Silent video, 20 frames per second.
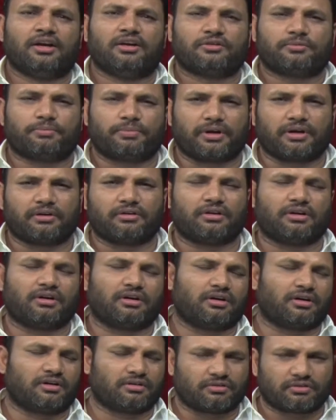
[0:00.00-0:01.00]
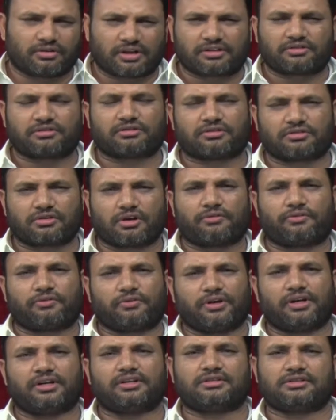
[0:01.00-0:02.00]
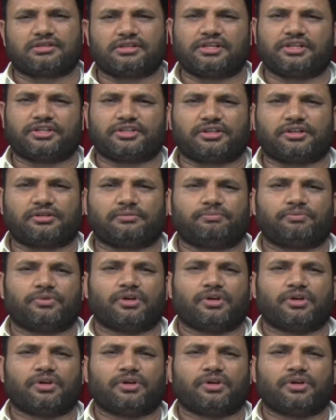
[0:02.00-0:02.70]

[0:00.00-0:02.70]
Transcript: spring uh, that's software installation